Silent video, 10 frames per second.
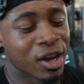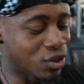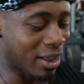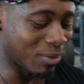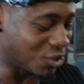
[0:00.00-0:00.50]

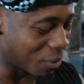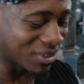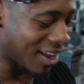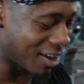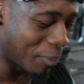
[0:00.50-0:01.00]
So like I'm super
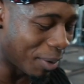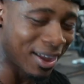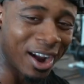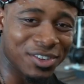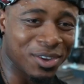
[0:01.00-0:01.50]
excited to pump
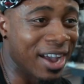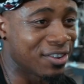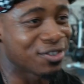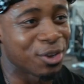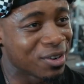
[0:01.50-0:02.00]
that out to you guys.
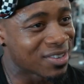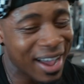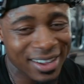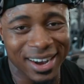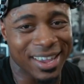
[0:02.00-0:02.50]
There's new
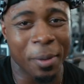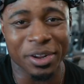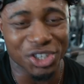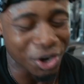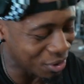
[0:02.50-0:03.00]
designs I can't
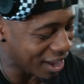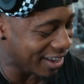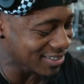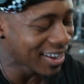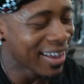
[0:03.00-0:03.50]
wait to show you
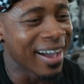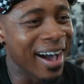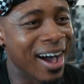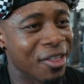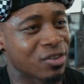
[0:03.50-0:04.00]
guys.
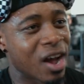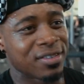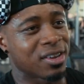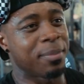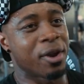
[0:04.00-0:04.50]
Uh, there's
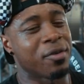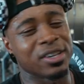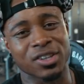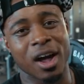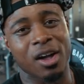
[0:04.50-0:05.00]
obviously gonna be a
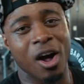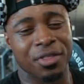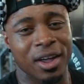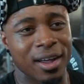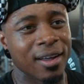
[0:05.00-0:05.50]
restock on
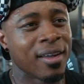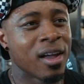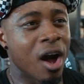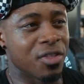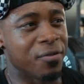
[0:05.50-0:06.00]
the
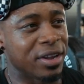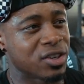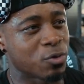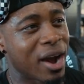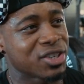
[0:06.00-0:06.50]
on the
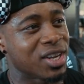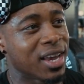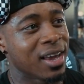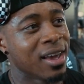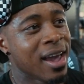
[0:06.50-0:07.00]
vintage watch
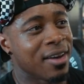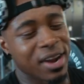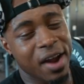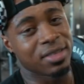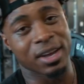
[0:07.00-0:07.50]
tee, and
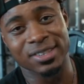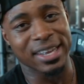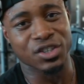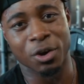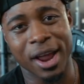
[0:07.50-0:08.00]
then everything else
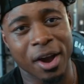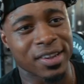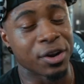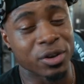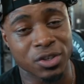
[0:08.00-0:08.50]
that sold out, because
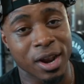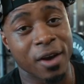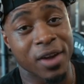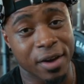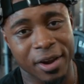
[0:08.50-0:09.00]
I know it sold
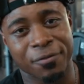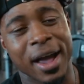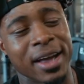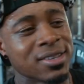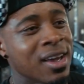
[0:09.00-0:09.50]
out very, very
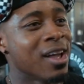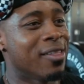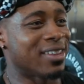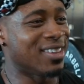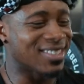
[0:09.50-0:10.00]
fast.
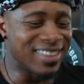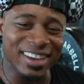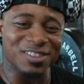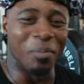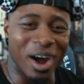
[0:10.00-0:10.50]
Like this
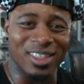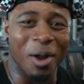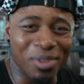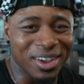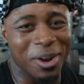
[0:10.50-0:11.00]
next month,
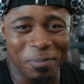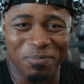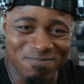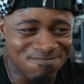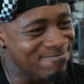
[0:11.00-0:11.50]
I'm looking
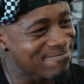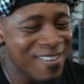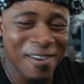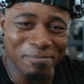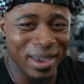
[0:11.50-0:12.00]

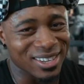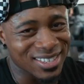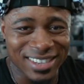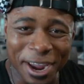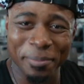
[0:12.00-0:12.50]
to make a
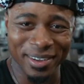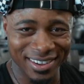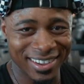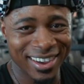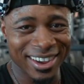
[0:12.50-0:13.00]
statement.
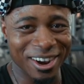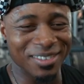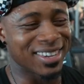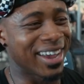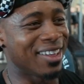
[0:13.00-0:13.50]
You know what
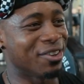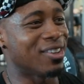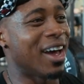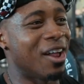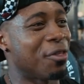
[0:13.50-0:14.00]
I'm saying? And there's
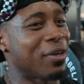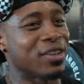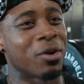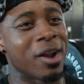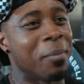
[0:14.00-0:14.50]
a lot of other
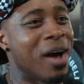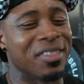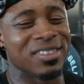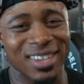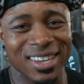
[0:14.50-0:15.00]
things going on
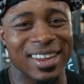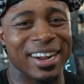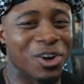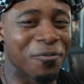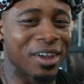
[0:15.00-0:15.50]
behind the scenes that I
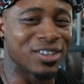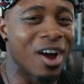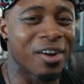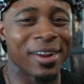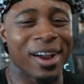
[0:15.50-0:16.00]
don't feel like
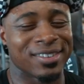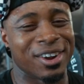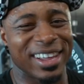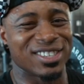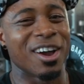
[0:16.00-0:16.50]
talking right now, because I
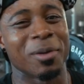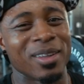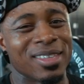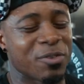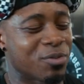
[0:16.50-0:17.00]
don't like talking
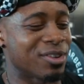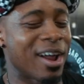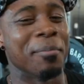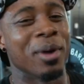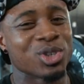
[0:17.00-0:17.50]
about things when they're
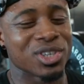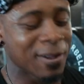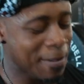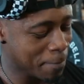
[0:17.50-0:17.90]
not in motion.